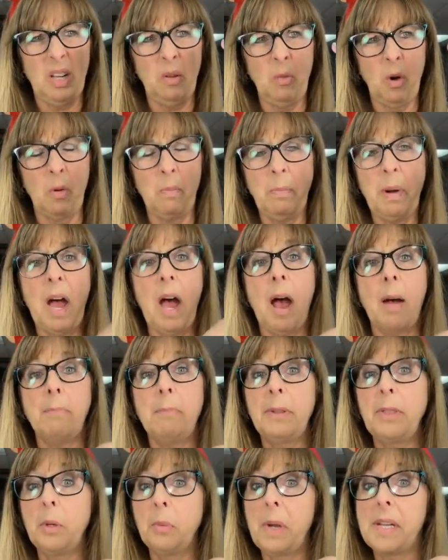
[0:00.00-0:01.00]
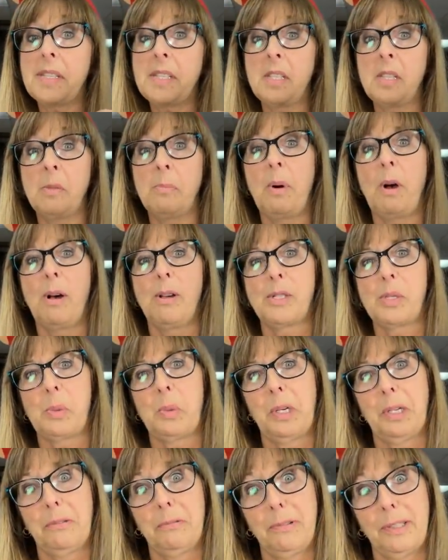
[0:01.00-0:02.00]
It won't pop. But the rest of the balls
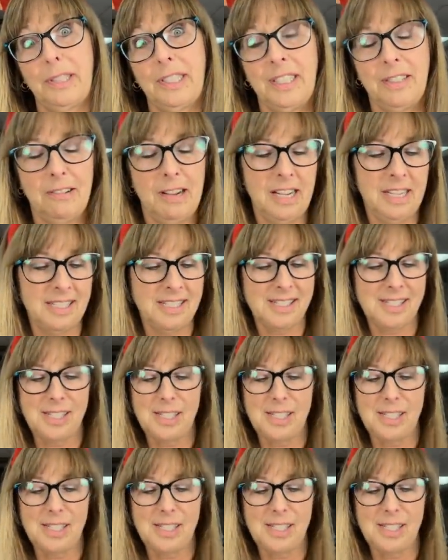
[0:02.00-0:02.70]
work really great.